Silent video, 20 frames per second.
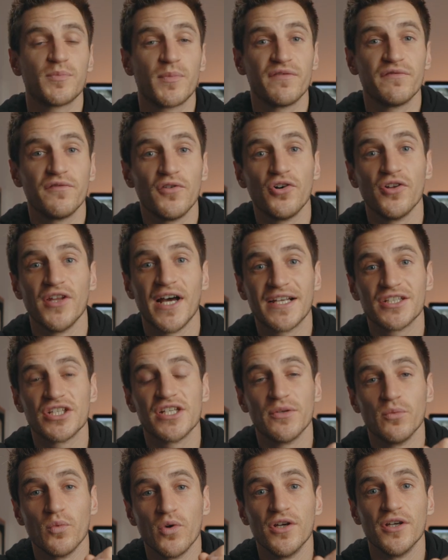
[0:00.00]
before that
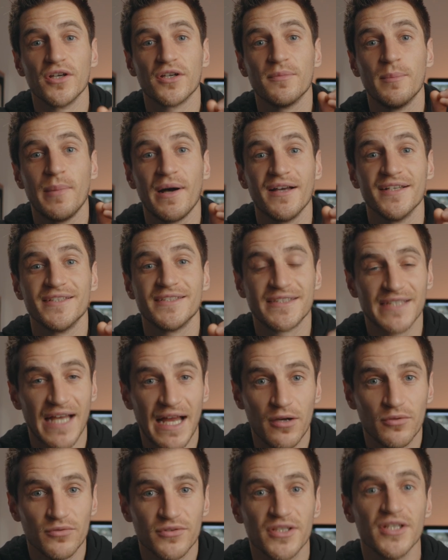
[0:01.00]
actually work by
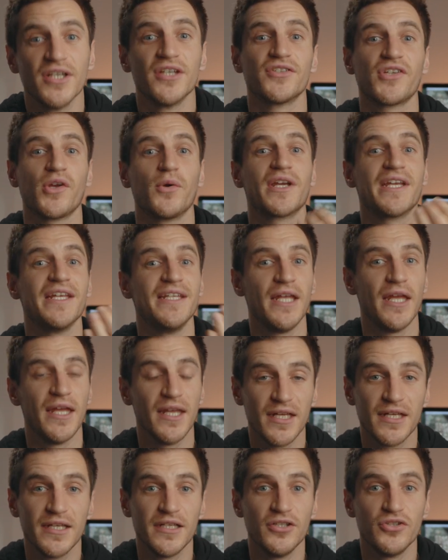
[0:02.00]
sound, so it can
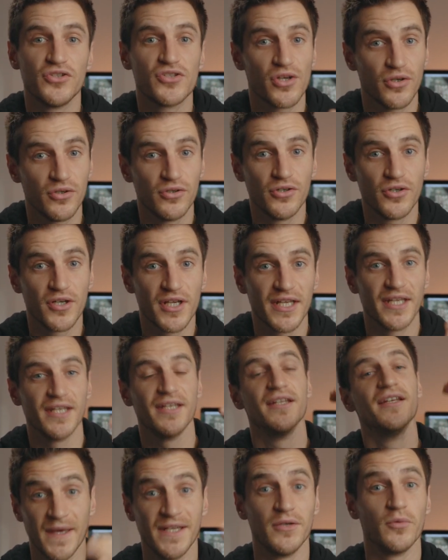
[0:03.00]
hear you
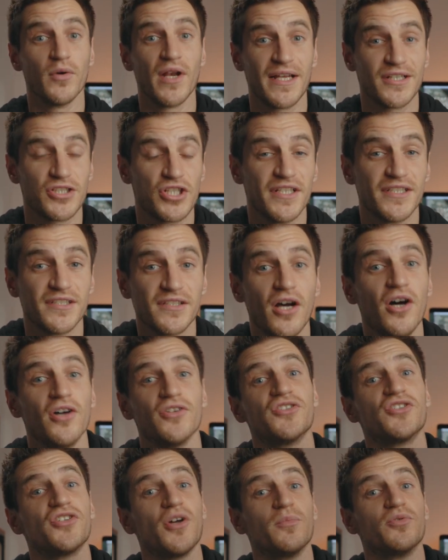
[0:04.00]
talking and it will actually start
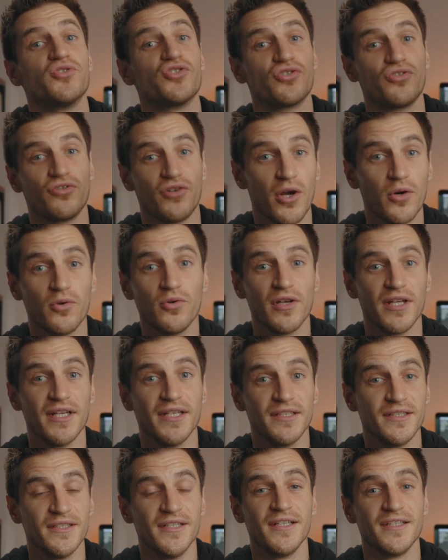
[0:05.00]
and stop
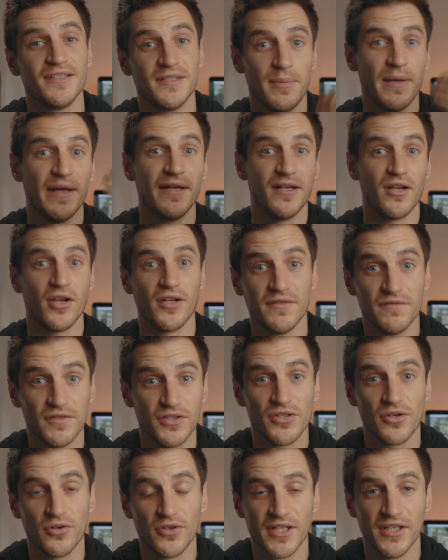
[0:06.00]
scrolling depending on if you're
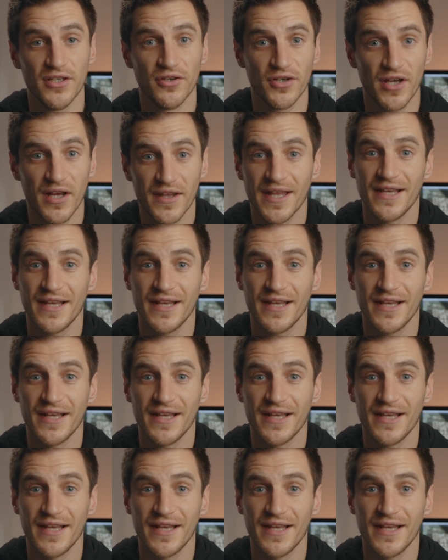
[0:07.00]
talking or not.